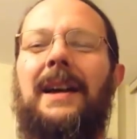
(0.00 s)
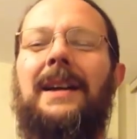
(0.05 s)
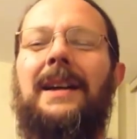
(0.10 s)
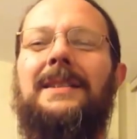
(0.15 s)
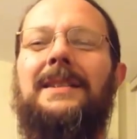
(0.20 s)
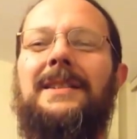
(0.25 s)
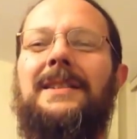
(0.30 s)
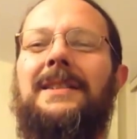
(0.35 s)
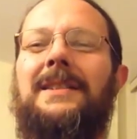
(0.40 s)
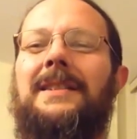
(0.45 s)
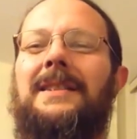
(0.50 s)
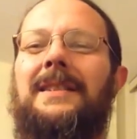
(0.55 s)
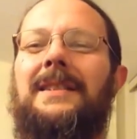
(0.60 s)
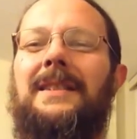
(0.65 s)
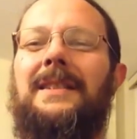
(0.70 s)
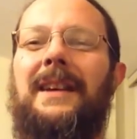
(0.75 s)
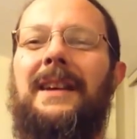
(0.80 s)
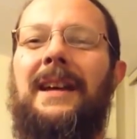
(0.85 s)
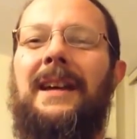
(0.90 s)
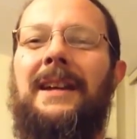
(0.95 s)
and,
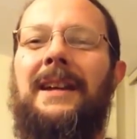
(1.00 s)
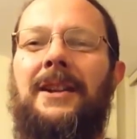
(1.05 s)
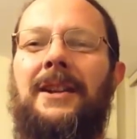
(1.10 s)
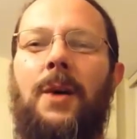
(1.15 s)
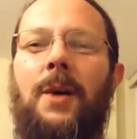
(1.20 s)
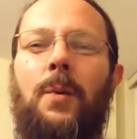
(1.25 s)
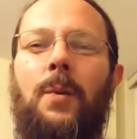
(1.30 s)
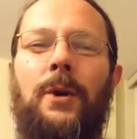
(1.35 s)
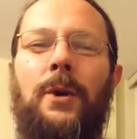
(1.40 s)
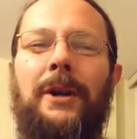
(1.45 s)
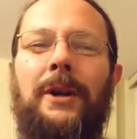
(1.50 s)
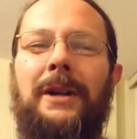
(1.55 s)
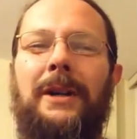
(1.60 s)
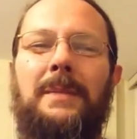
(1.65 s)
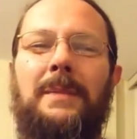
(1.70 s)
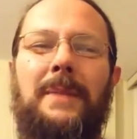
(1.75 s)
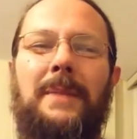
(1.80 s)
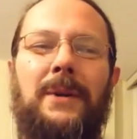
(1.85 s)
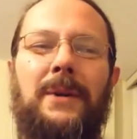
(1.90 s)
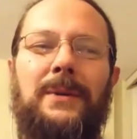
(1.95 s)
and not
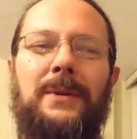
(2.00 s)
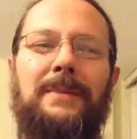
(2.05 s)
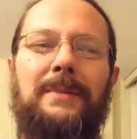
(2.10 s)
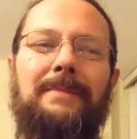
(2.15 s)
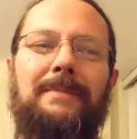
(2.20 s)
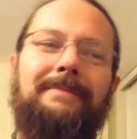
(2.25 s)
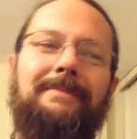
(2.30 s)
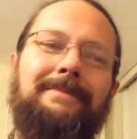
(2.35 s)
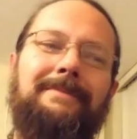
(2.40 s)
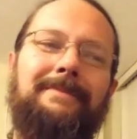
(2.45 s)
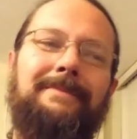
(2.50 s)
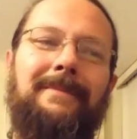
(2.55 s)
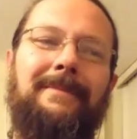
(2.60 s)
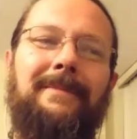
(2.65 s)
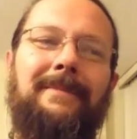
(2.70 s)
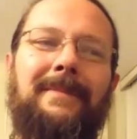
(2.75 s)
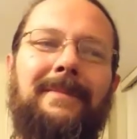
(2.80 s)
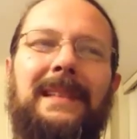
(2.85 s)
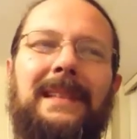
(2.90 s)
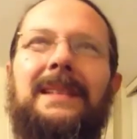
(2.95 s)
worry about
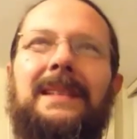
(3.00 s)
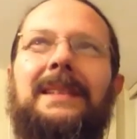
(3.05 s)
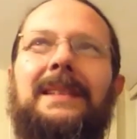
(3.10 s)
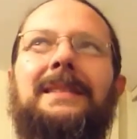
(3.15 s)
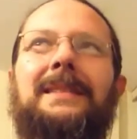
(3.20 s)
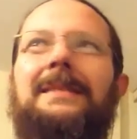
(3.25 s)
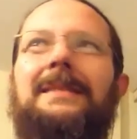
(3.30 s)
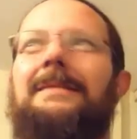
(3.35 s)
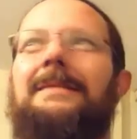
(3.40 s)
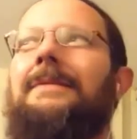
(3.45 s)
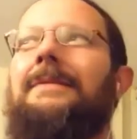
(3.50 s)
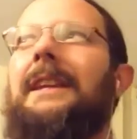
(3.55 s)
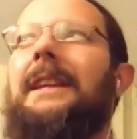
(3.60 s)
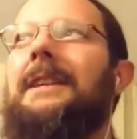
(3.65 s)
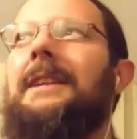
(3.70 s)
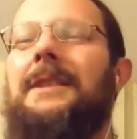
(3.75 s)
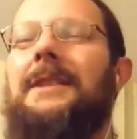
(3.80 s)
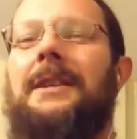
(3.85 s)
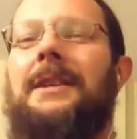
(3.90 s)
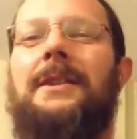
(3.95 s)
uh,
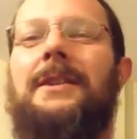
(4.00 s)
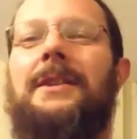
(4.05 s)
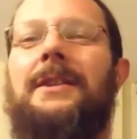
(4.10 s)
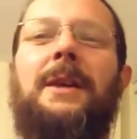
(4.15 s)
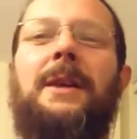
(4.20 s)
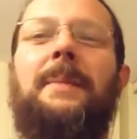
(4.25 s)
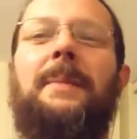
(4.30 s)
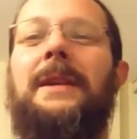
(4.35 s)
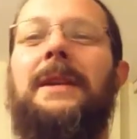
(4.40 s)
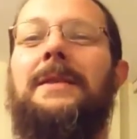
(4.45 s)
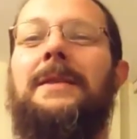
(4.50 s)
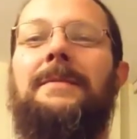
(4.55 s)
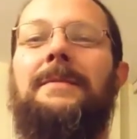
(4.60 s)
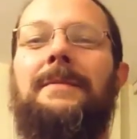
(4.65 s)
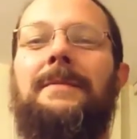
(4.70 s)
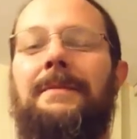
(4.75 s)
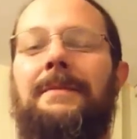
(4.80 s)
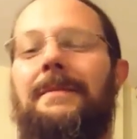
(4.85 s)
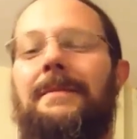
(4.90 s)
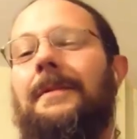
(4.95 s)
ETs coming
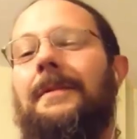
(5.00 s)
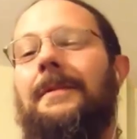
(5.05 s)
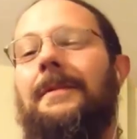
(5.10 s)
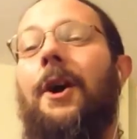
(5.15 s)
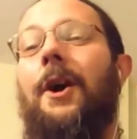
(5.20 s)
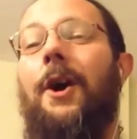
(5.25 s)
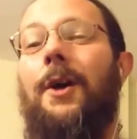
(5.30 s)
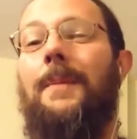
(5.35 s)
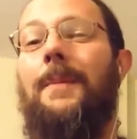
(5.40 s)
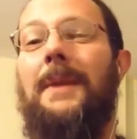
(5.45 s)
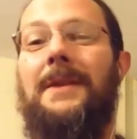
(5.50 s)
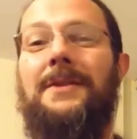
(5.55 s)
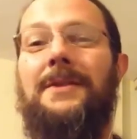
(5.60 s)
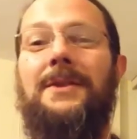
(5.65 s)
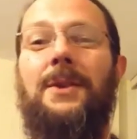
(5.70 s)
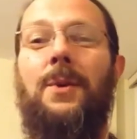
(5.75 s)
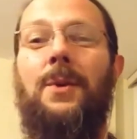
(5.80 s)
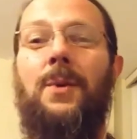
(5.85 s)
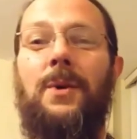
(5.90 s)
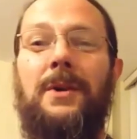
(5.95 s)
to harm
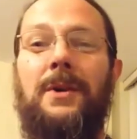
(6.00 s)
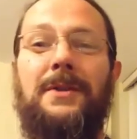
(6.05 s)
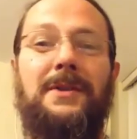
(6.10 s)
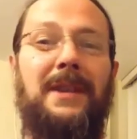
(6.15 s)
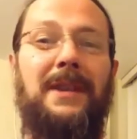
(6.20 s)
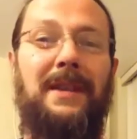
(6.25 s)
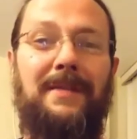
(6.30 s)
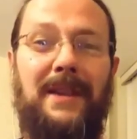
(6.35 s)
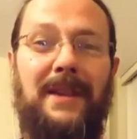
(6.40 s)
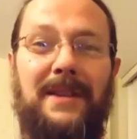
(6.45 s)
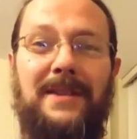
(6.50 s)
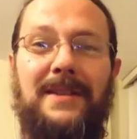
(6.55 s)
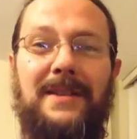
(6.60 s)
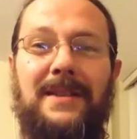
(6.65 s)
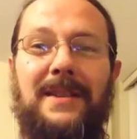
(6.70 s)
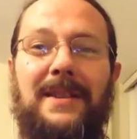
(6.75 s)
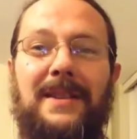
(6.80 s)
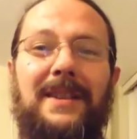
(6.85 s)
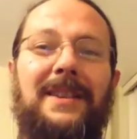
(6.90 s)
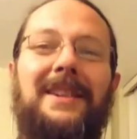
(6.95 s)
us or save
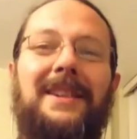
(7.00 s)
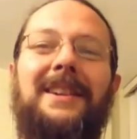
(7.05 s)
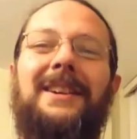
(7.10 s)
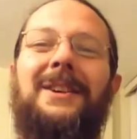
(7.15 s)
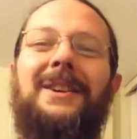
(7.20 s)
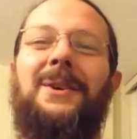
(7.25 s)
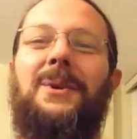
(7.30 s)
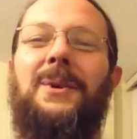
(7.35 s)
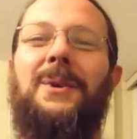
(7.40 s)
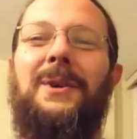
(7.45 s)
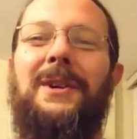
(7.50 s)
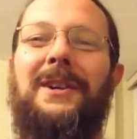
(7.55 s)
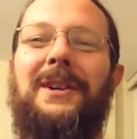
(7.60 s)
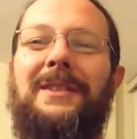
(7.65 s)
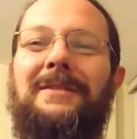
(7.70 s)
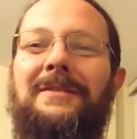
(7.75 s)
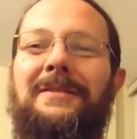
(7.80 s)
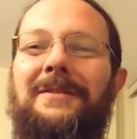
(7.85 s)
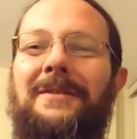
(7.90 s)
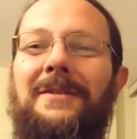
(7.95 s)
us
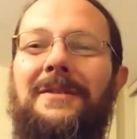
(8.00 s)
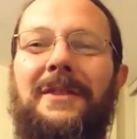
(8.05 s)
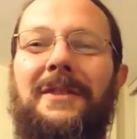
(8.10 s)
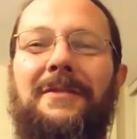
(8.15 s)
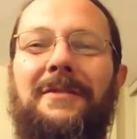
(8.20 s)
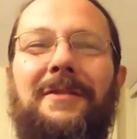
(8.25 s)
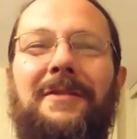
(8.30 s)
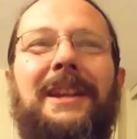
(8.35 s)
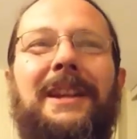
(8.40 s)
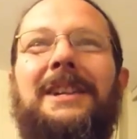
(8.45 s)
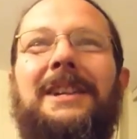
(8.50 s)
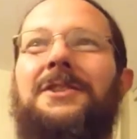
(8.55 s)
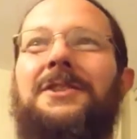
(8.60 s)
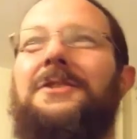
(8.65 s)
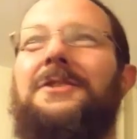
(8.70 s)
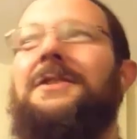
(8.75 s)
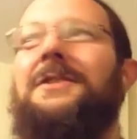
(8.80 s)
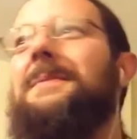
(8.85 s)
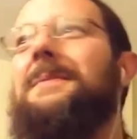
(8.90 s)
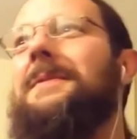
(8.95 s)
or the
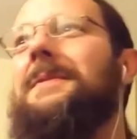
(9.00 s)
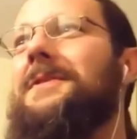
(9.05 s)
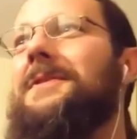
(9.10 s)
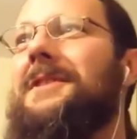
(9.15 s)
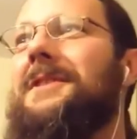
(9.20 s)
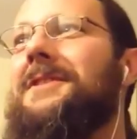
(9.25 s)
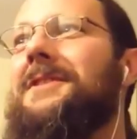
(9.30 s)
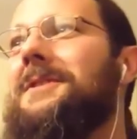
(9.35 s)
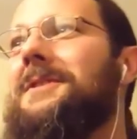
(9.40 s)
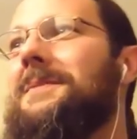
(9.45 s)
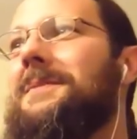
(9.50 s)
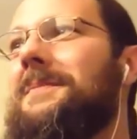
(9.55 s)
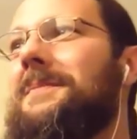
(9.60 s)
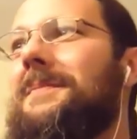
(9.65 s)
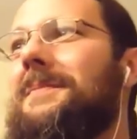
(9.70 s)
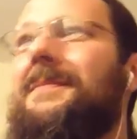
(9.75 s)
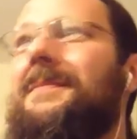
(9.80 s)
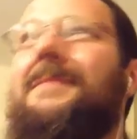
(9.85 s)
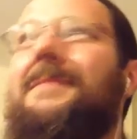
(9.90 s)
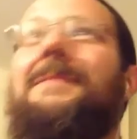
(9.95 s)
financial
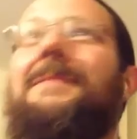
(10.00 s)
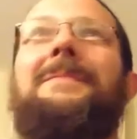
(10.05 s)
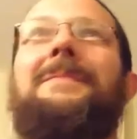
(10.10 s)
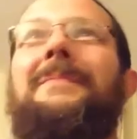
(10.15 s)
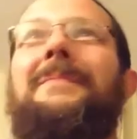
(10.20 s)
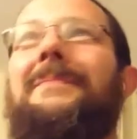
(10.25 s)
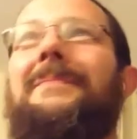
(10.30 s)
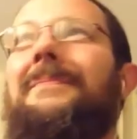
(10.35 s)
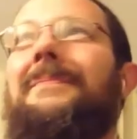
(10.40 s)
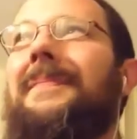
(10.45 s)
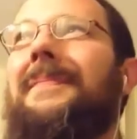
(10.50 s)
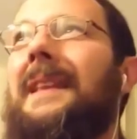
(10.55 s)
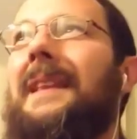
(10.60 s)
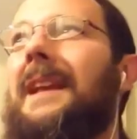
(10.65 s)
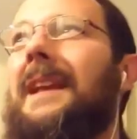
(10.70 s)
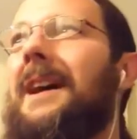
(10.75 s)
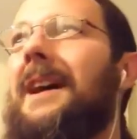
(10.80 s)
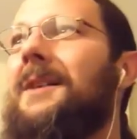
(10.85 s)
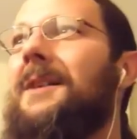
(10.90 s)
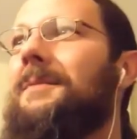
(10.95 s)
system
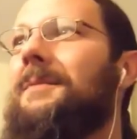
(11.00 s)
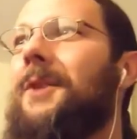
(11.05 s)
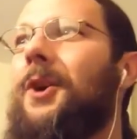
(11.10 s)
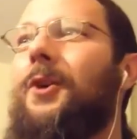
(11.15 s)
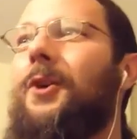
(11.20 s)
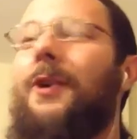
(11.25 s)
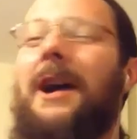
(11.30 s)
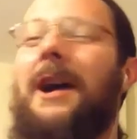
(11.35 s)
um,